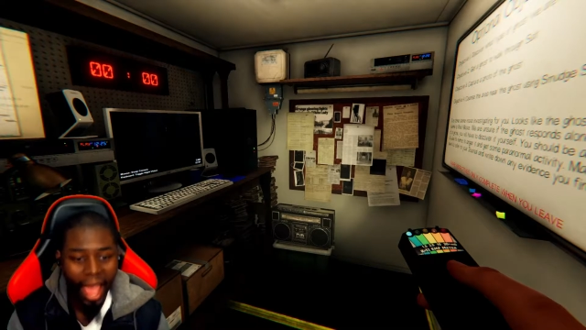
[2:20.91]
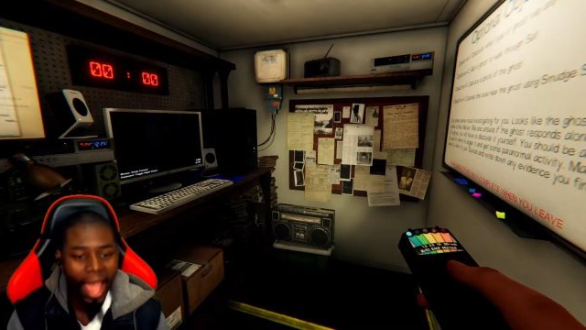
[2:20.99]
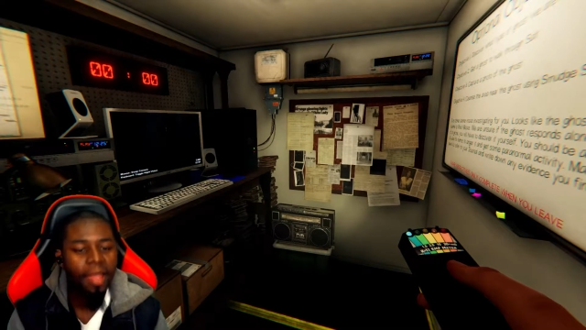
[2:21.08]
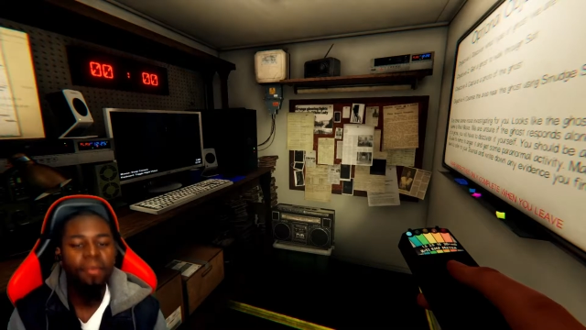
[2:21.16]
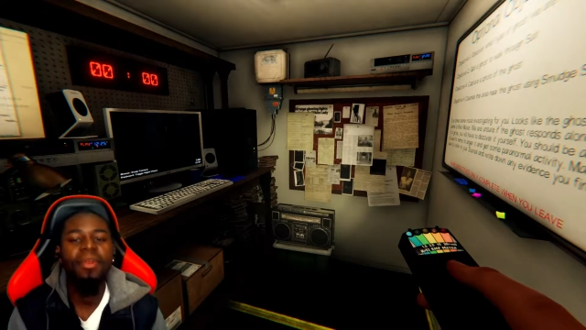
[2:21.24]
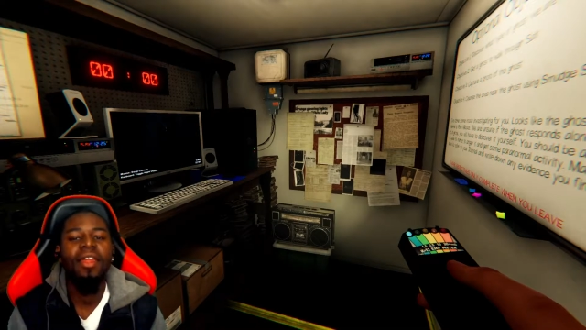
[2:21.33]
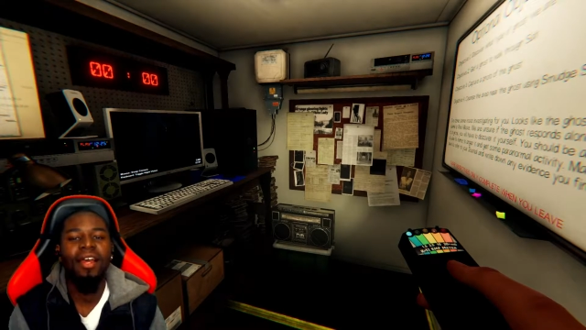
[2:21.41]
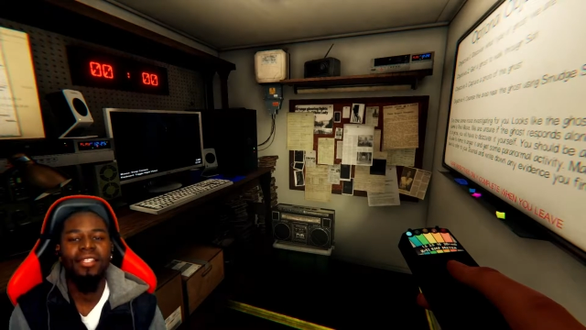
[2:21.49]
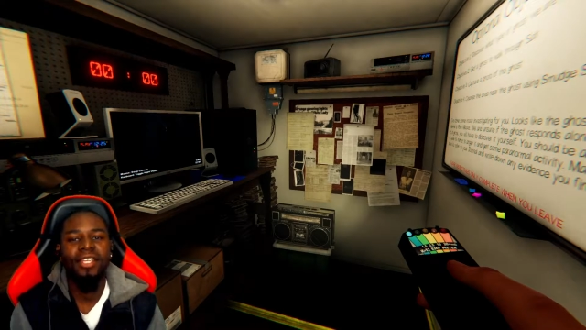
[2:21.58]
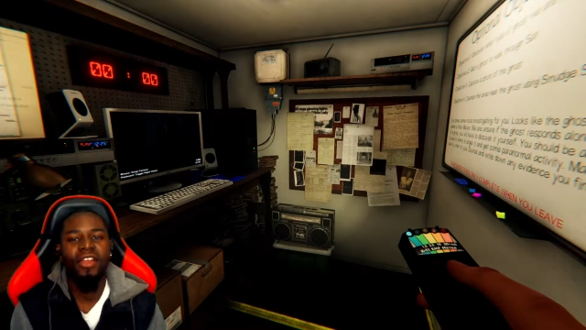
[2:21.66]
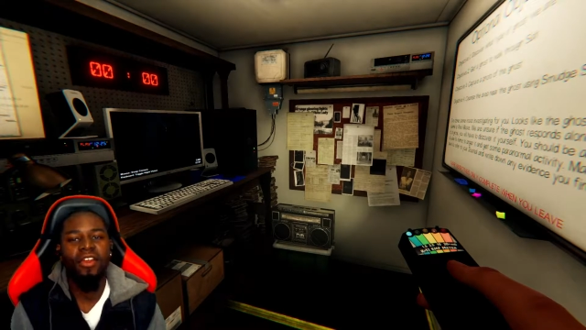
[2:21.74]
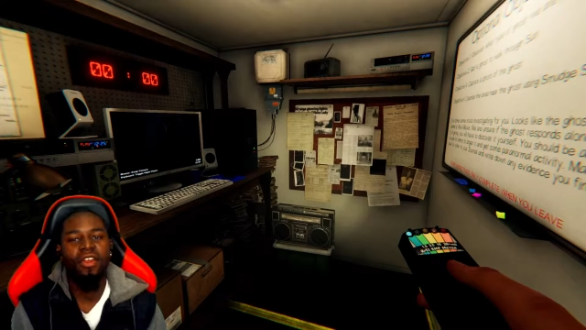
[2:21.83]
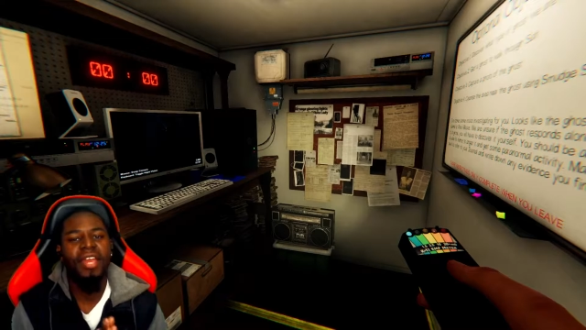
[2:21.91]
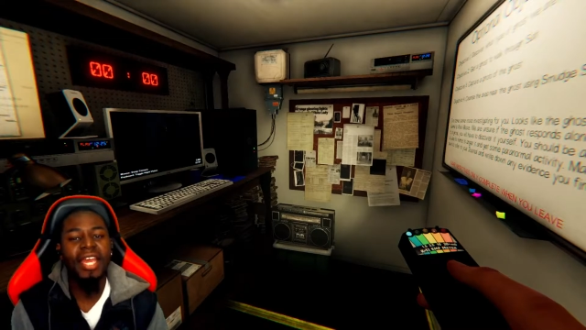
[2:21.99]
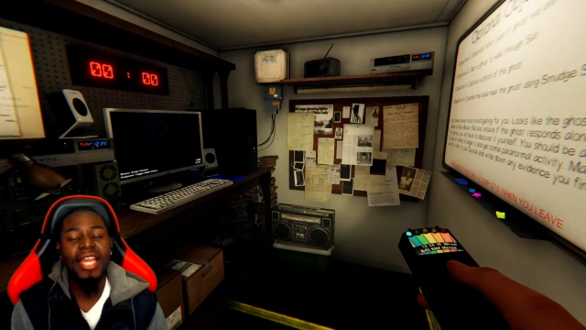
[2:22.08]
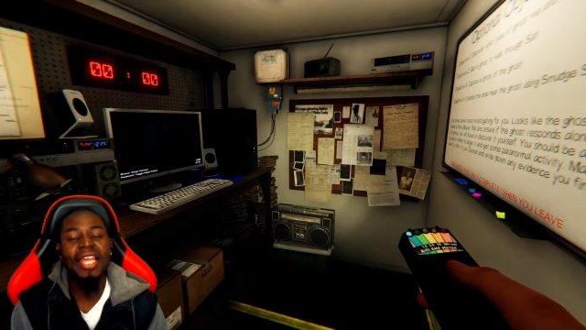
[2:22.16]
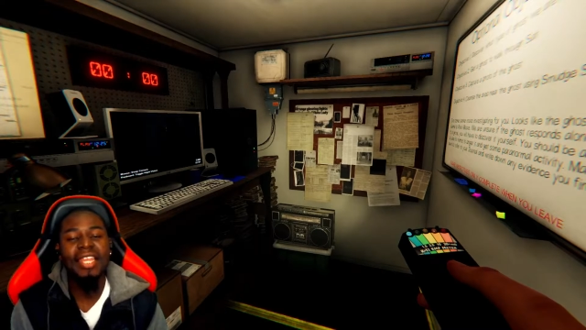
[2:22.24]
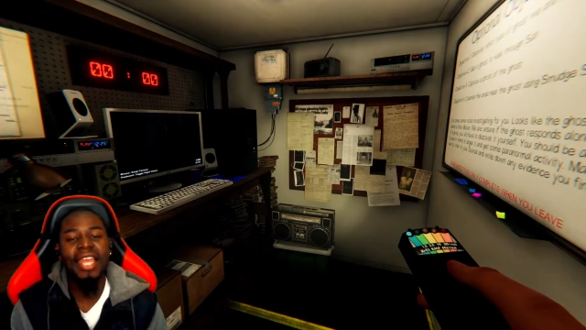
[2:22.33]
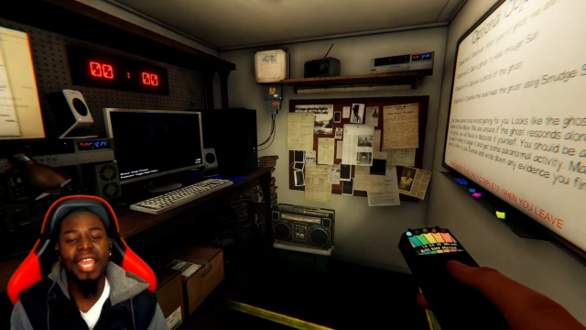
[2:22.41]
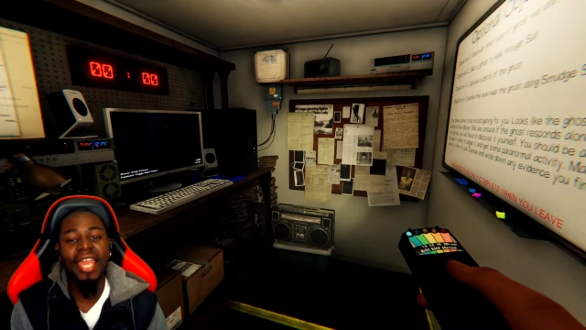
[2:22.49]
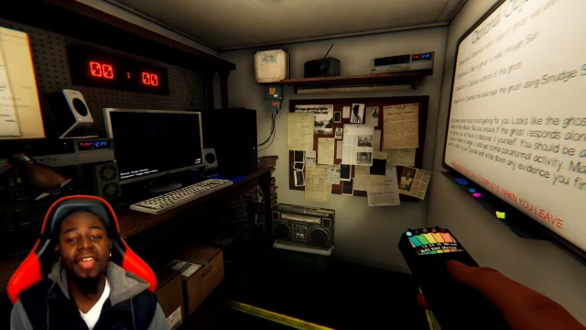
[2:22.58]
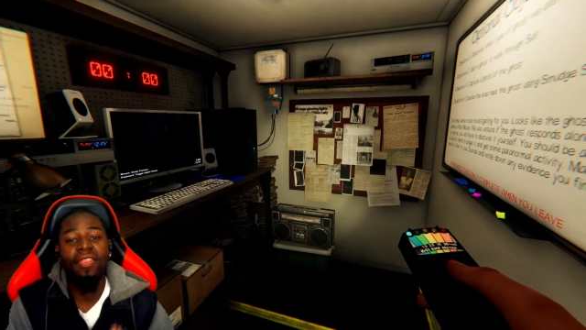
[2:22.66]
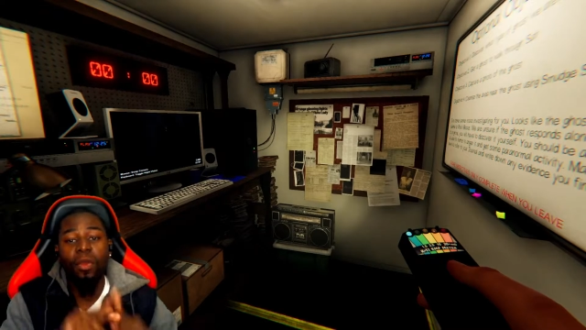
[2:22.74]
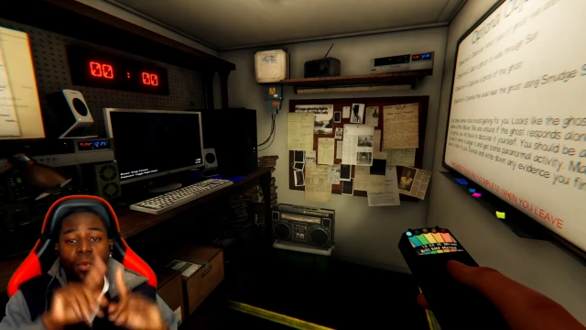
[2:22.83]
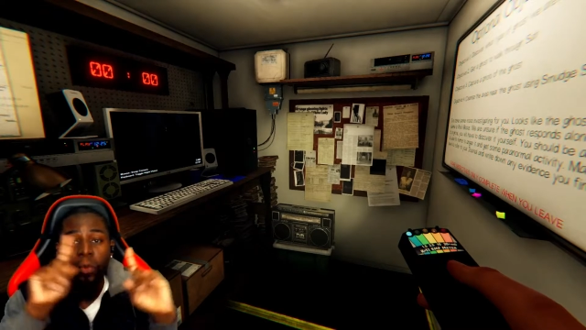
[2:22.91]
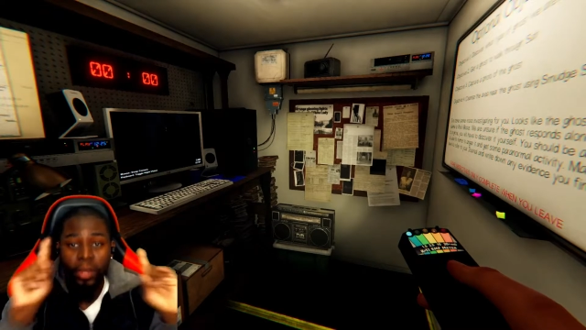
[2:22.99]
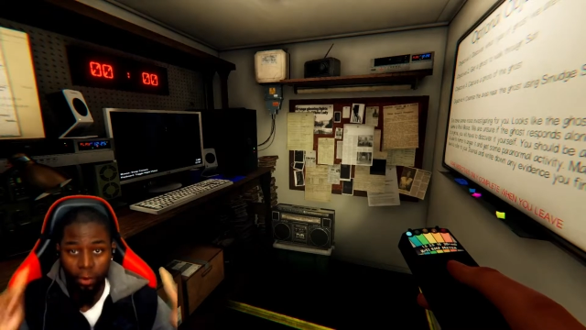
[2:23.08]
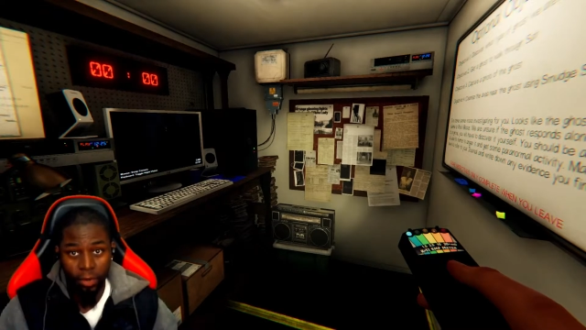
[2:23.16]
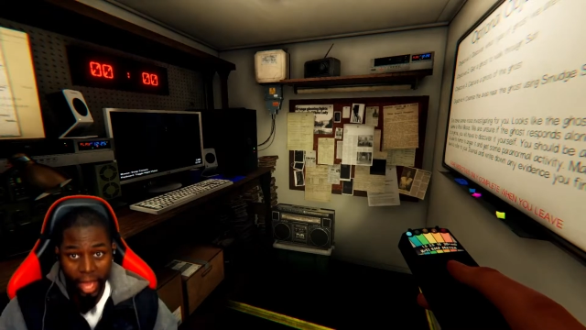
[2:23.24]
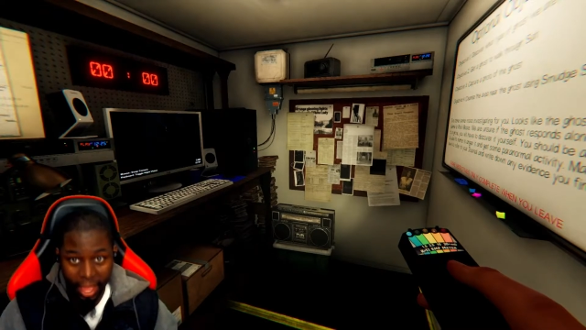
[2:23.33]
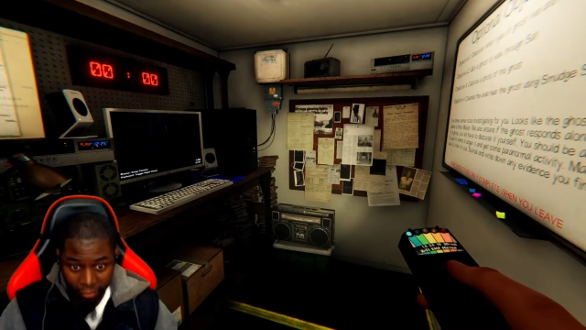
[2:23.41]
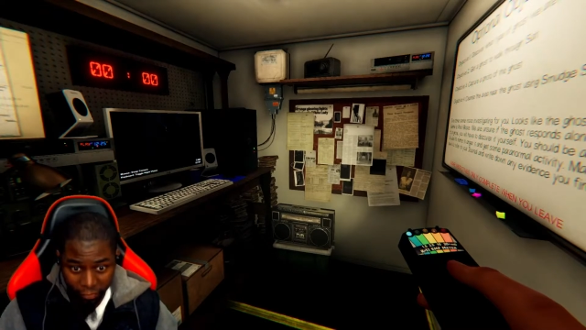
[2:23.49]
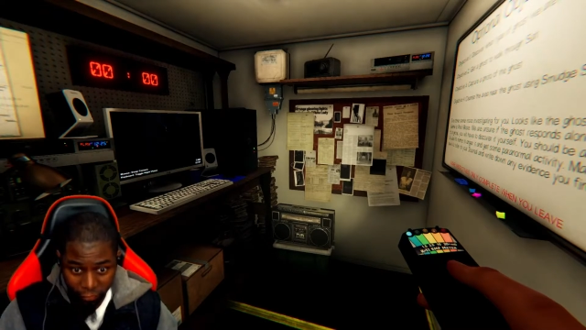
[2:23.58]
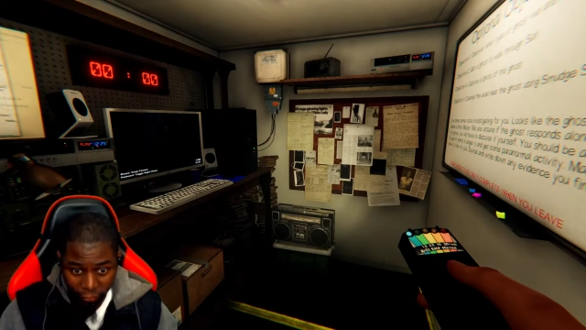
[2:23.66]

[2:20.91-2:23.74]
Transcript: I am not scared of anything in the real life.